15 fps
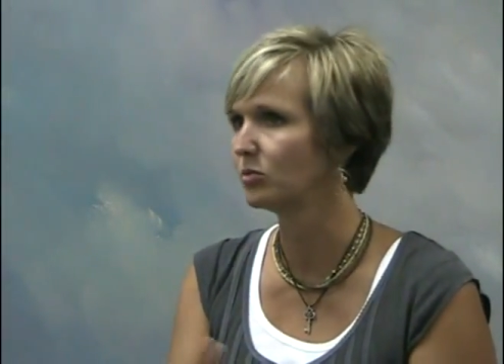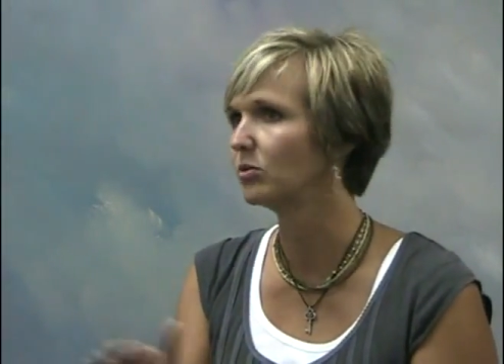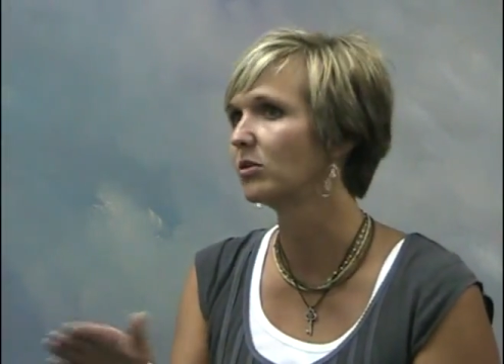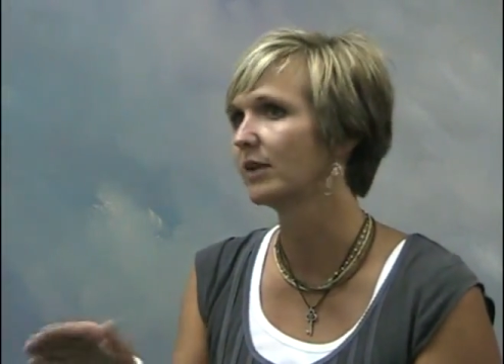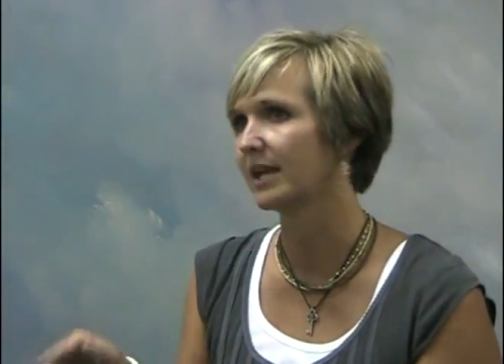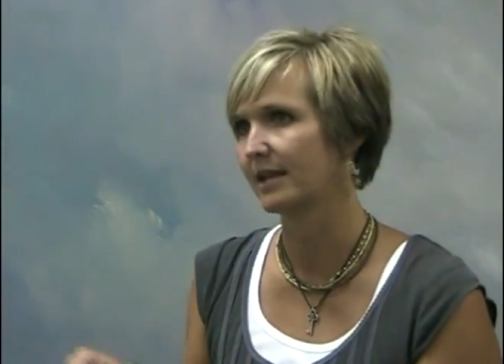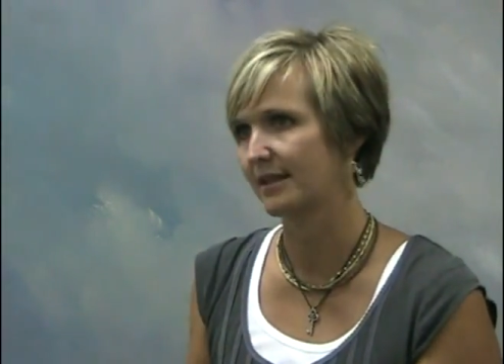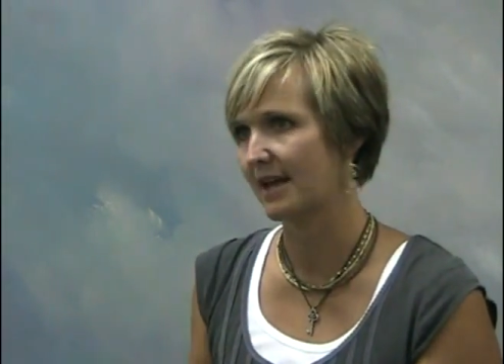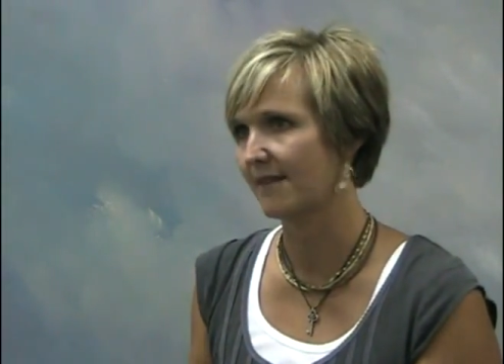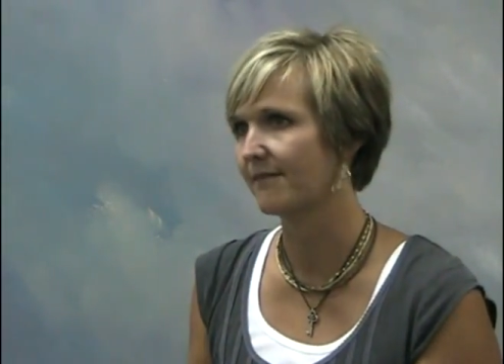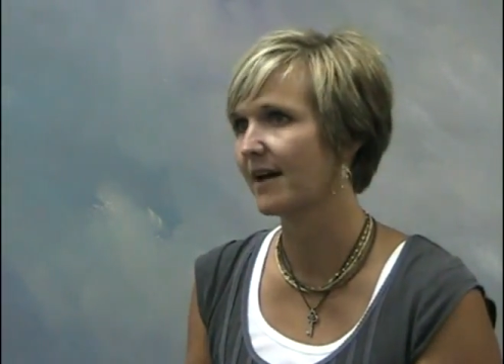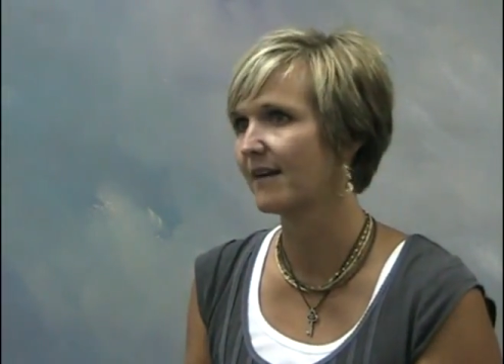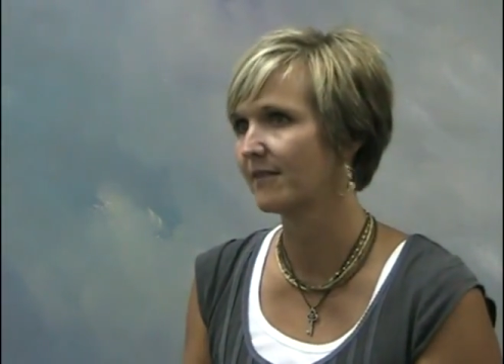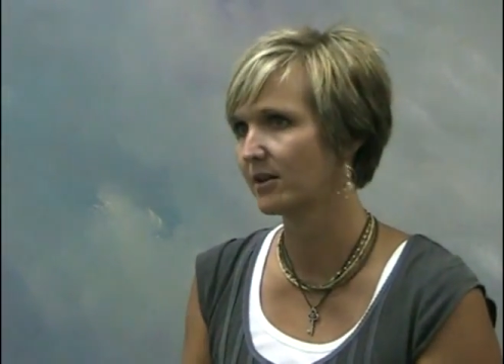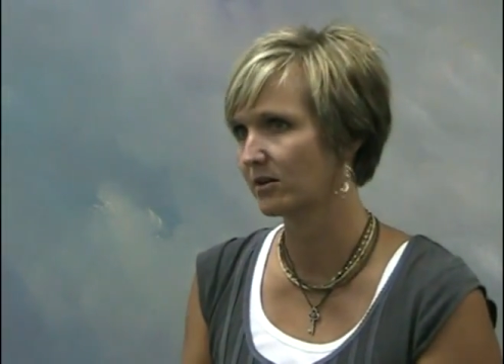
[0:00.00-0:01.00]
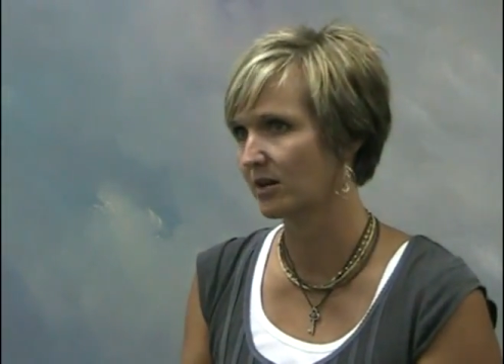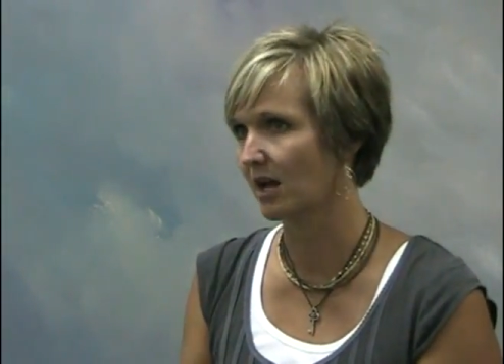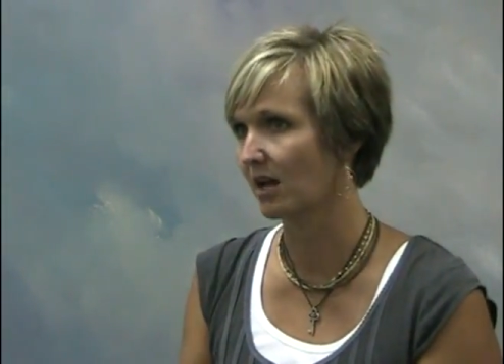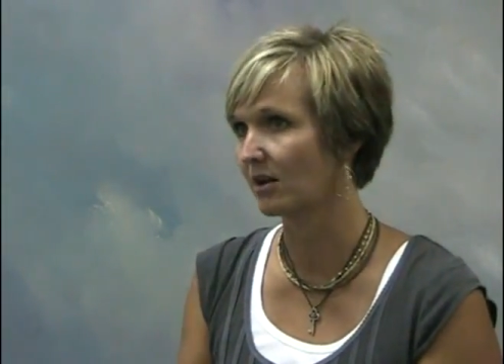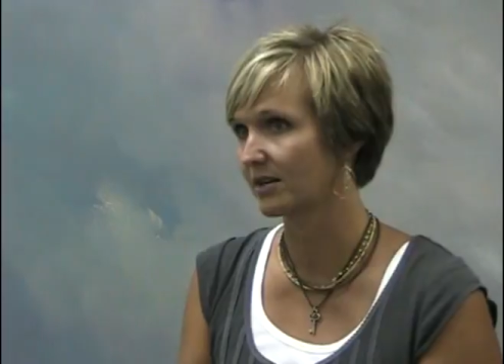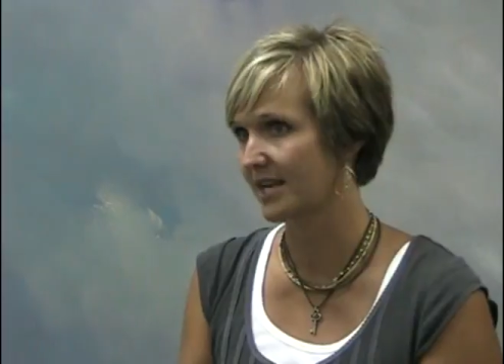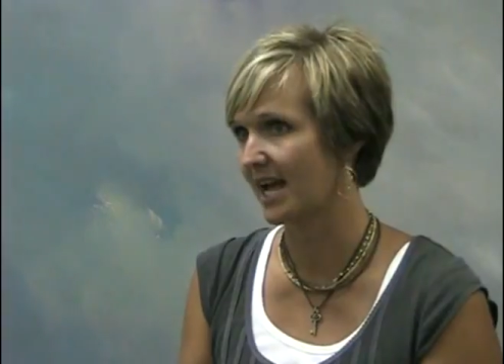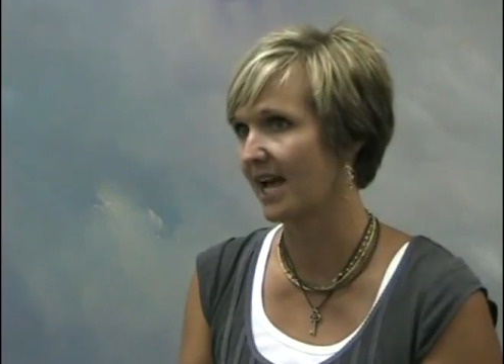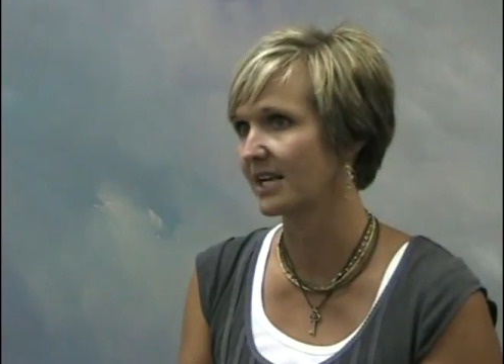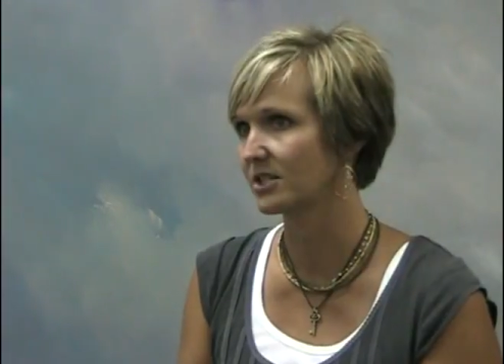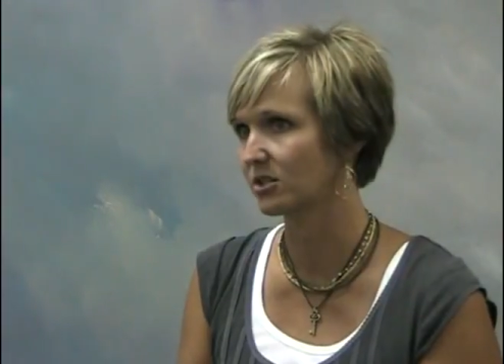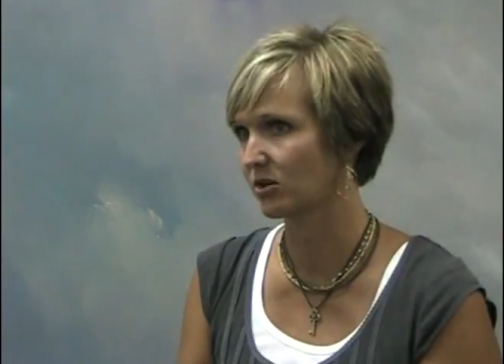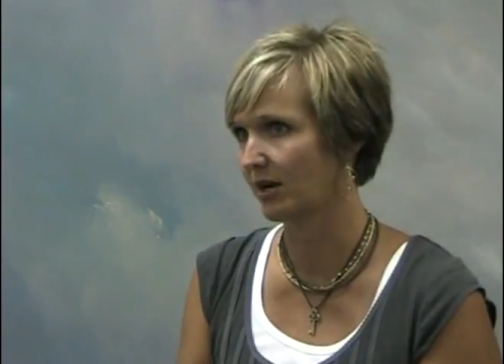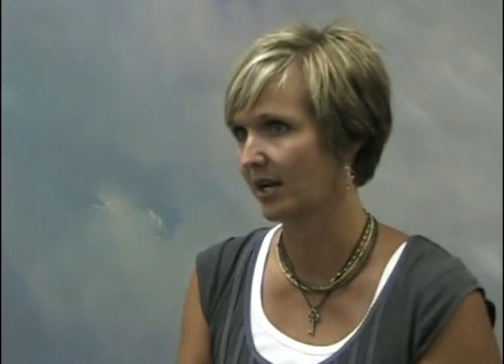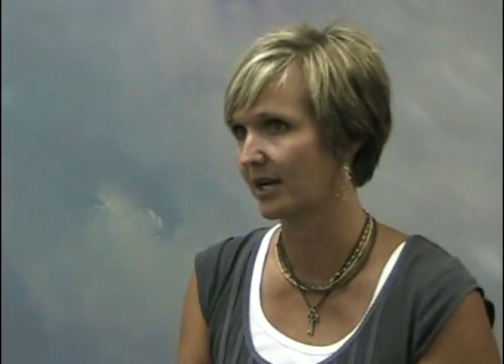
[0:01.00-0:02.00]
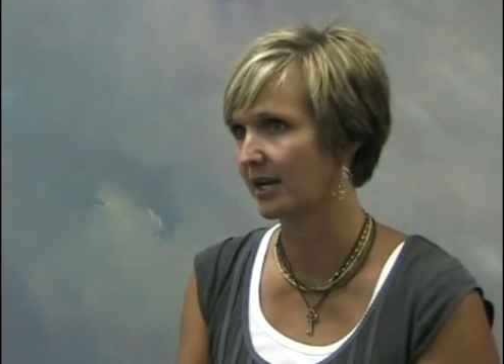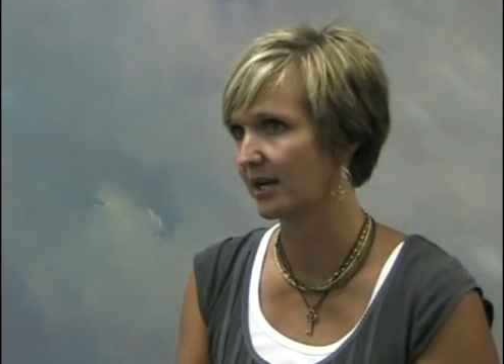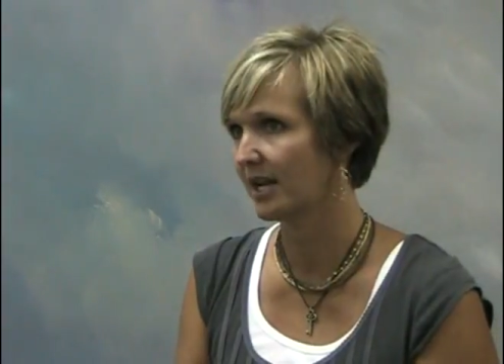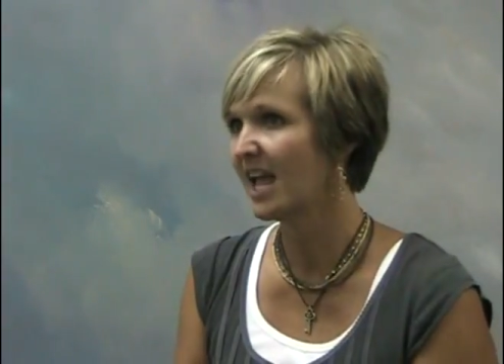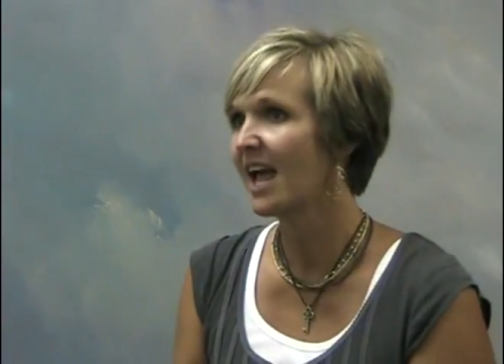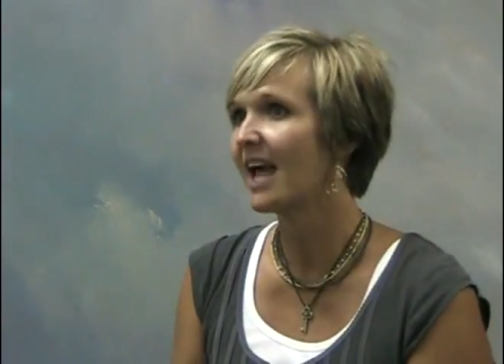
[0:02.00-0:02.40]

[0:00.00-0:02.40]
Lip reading: you will get that $500 tax credit.